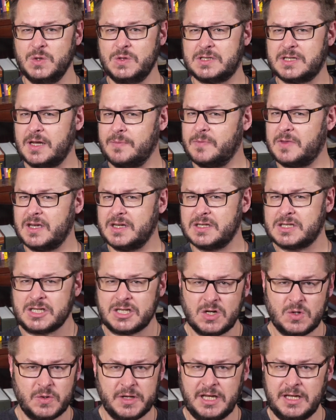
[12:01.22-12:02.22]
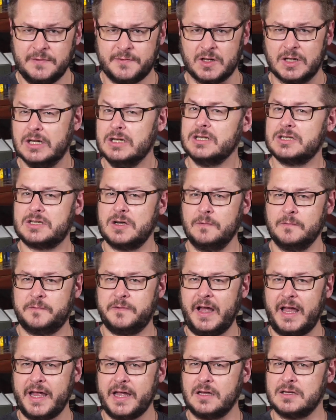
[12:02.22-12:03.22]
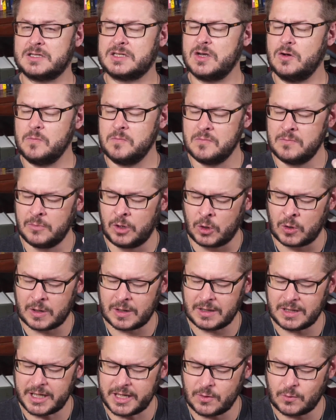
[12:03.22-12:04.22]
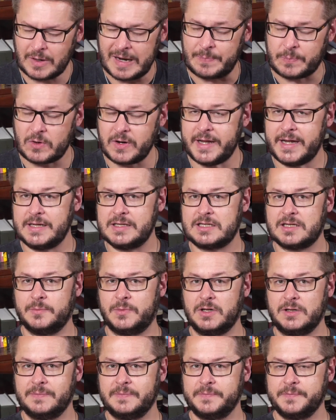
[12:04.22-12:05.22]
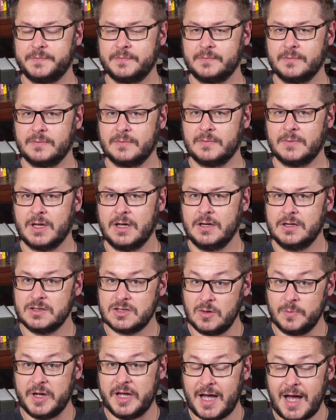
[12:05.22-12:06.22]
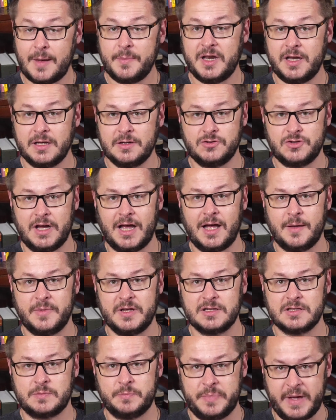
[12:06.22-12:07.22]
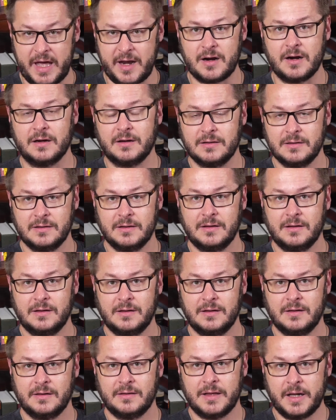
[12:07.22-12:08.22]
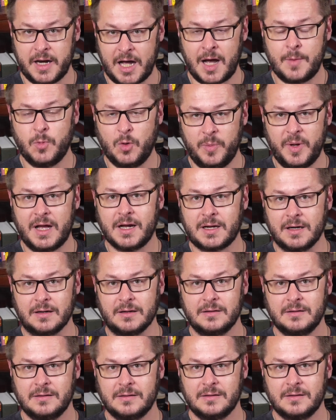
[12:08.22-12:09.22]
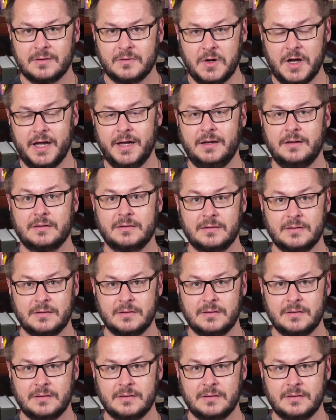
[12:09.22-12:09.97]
do something so evil, so vile, so morally reprehensible. So Muhammad Hijab is better than Abu Bakr, right?